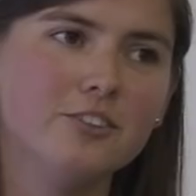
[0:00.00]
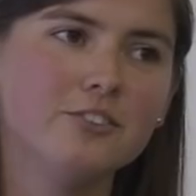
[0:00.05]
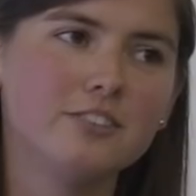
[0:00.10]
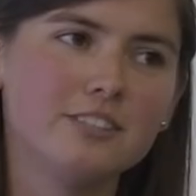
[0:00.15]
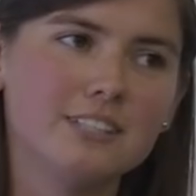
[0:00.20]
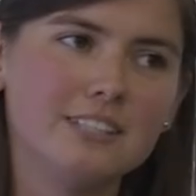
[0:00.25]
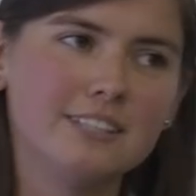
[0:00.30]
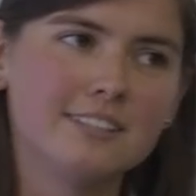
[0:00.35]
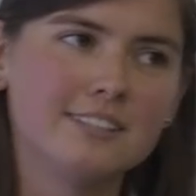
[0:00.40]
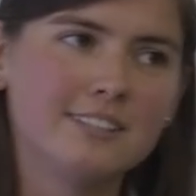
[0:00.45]
news
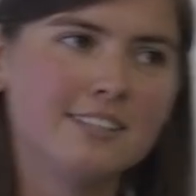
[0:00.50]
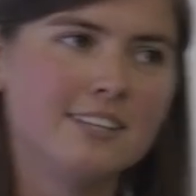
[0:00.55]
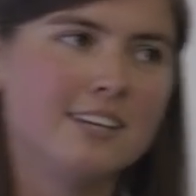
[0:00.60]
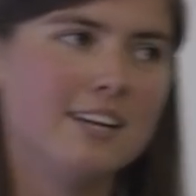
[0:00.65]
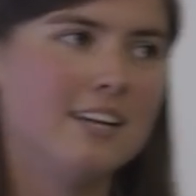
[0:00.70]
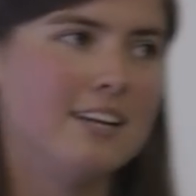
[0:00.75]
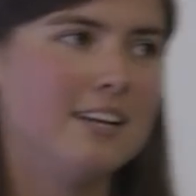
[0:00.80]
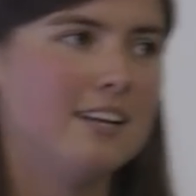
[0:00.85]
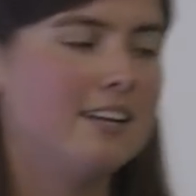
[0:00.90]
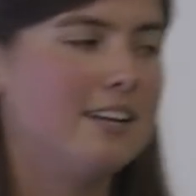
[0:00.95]
is,
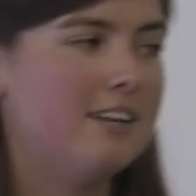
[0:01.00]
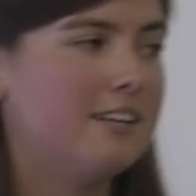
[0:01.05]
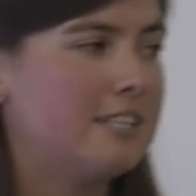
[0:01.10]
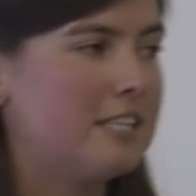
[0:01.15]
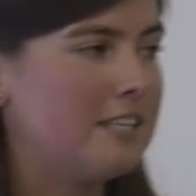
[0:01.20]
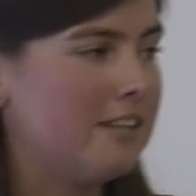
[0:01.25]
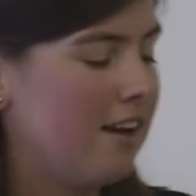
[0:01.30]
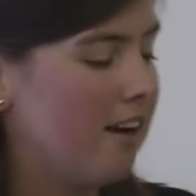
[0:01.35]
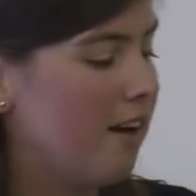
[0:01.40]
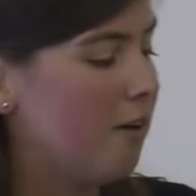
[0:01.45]

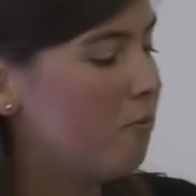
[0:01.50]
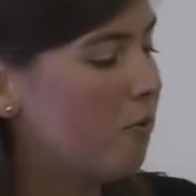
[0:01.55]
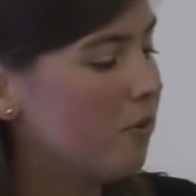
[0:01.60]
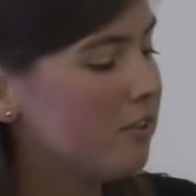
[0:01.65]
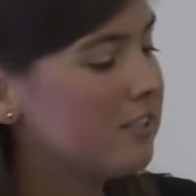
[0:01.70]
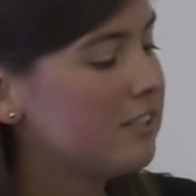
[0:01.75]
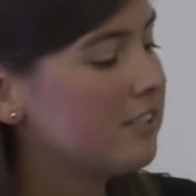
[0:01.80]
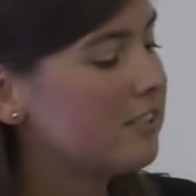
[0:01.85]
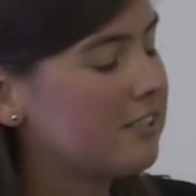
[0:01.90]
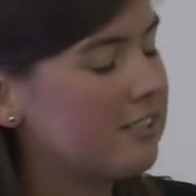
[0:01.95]

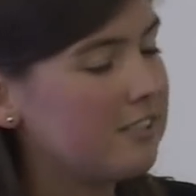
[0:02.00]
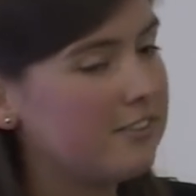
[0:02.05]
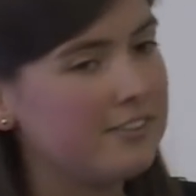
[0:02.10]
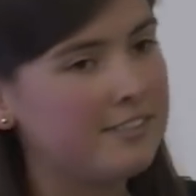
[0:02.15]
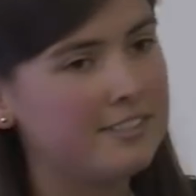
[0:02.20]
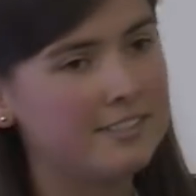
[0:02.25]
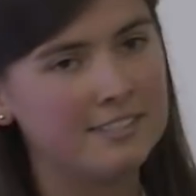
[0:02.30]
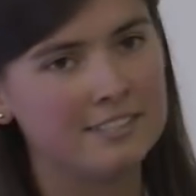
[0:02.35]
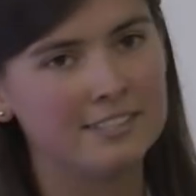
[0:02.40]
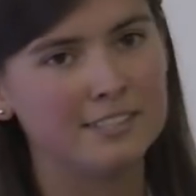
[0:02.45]
watching
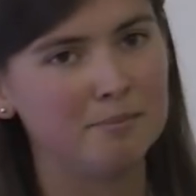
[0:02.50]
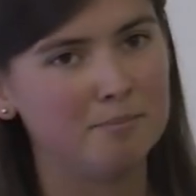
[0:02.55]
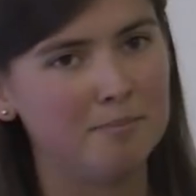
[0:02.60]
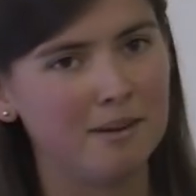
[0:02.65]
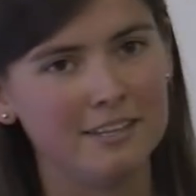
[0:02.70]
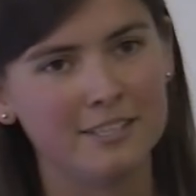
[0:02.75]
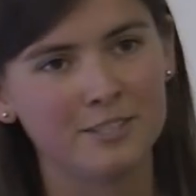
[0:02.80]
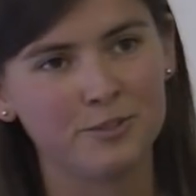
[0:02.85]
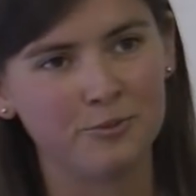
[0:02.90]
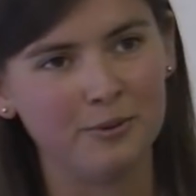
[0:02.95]
series is the
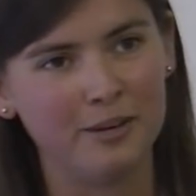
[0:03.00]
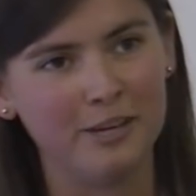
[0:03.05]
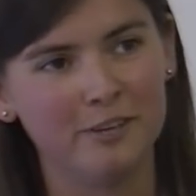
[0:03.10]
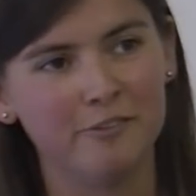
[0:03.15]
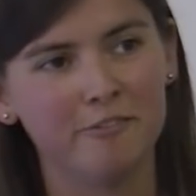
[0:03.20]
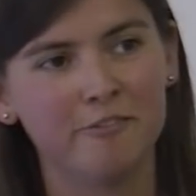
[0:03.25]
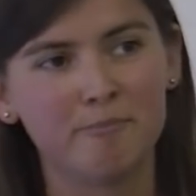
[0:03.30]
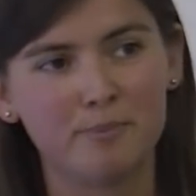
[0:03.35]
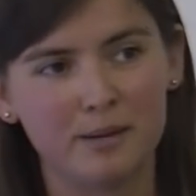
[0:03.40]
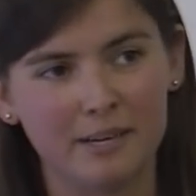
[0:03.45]
best way
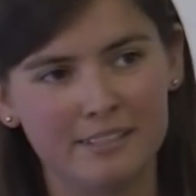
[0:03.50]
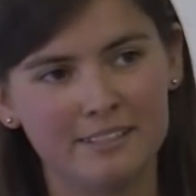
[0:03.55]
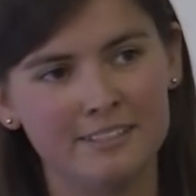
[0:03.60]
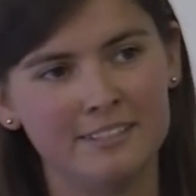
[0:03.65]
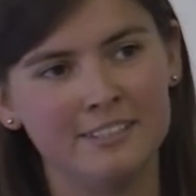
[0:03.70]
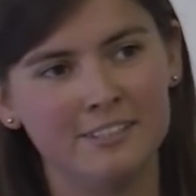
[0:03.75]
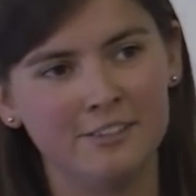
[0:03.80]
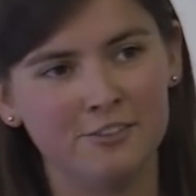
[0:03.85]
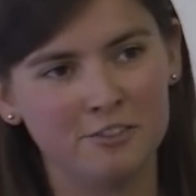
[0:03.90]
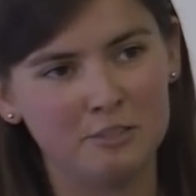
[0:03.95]
of
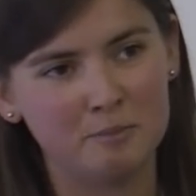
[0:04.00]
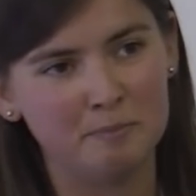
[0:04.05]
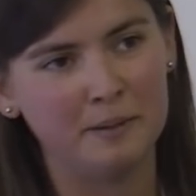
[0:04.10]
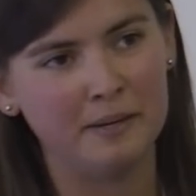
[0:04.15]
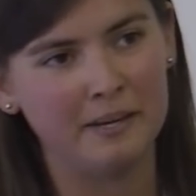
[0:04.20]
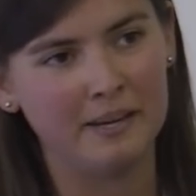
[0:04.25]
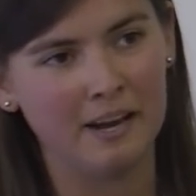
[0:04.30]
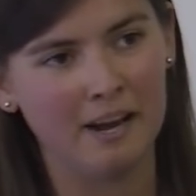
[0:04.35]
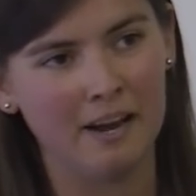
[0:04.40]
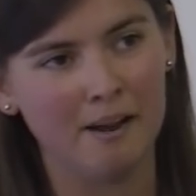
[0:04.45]
practicing your
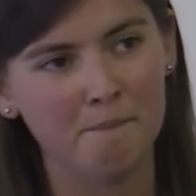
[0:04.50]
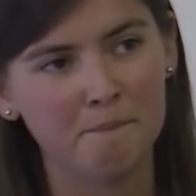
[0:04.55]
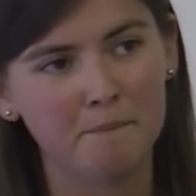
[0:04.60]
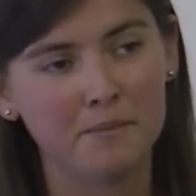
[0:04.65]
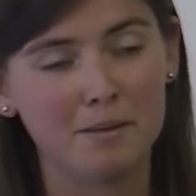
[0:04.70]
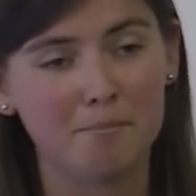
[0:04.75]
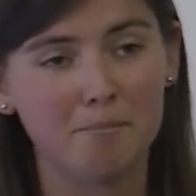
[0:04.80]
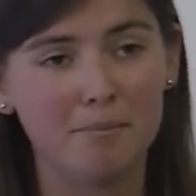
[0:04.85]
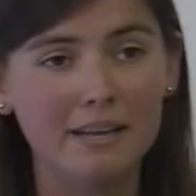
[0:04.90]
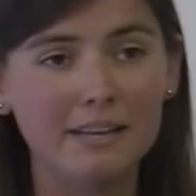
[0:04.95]
speaking.
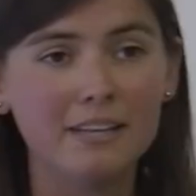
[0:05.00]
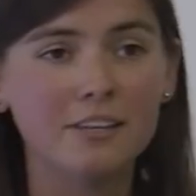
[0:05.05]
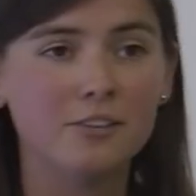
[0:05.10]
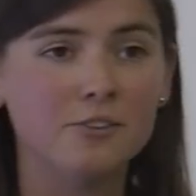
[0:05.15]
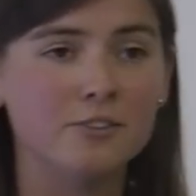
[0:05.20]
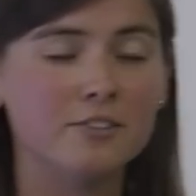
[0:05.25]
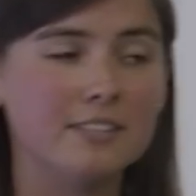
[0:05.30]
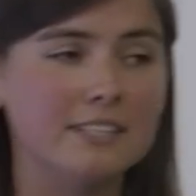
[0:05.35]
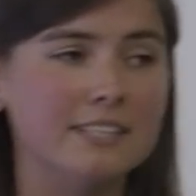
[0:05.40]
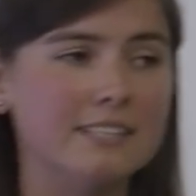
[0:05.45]
The bad news